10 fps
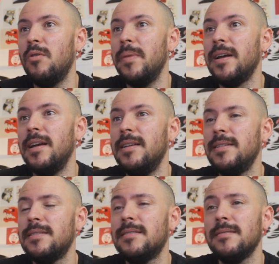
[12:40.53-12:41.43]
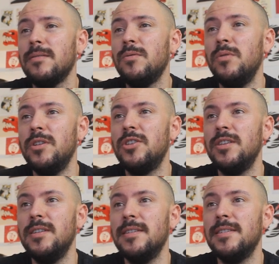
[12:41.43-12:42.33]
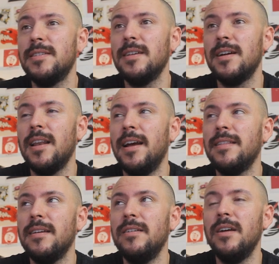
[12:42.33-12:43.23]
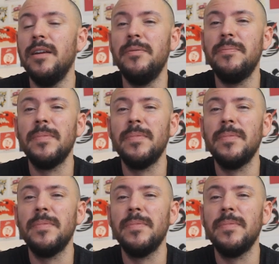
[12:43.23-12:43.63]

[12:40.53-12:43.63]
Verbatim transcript: Omega Yeast, which is a client I, I